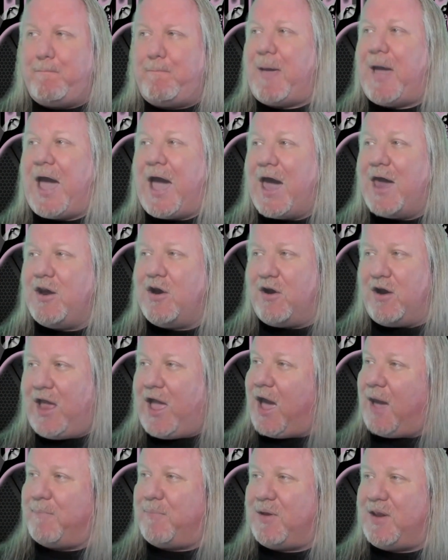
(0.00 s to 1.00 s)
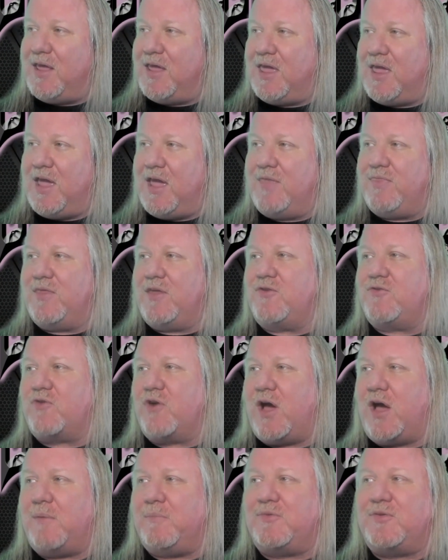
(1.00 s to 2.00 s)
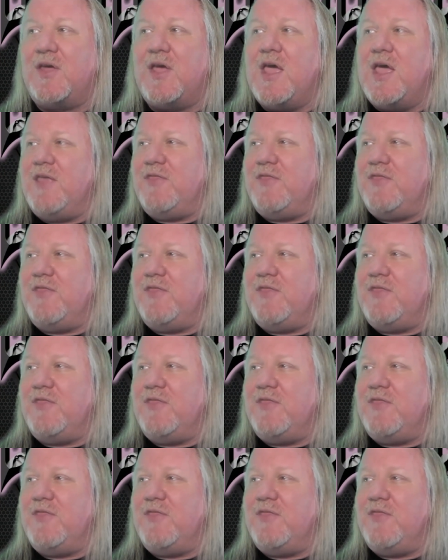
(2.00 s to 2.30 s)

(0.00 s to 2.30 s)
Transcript: pattern happening in the drums.